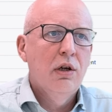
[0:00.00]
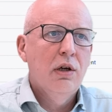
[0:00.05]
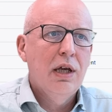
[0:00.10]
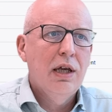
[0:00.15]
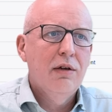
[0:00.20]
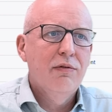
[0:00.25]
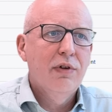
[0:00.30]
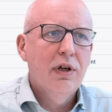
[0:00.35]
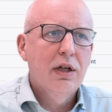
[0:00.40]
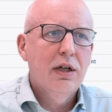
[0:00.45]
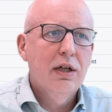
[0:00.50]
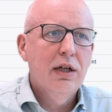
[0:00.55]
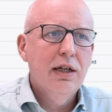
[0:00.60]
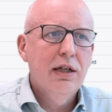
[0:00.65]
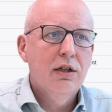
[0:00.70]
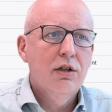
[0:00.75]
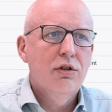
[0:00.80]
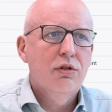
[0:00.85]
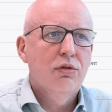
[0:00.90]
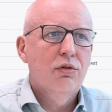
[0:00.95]
If I
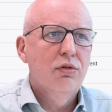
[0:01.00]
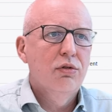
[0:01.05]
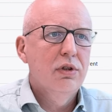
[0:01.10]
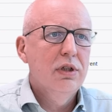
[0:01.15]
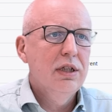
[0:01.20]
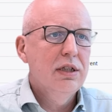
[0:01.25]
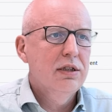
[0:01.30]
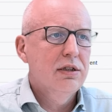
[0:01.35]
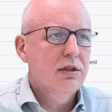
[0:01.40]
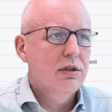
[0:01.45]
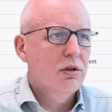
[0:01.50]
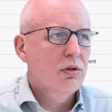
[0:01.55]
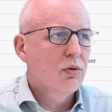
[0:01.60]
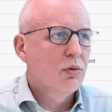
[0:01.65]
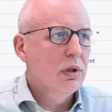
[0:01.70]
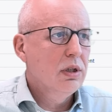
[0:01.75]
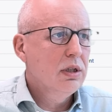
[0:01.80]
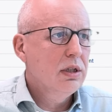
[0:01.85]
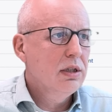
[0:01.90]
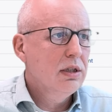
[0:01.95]
click on this
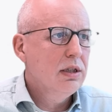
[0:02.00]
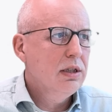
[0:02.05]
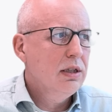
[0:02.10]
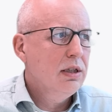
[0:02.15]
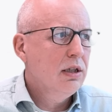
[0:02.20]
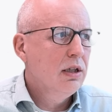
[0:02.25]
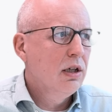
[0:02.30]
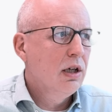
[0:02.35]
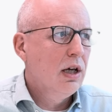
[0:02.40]
quantity,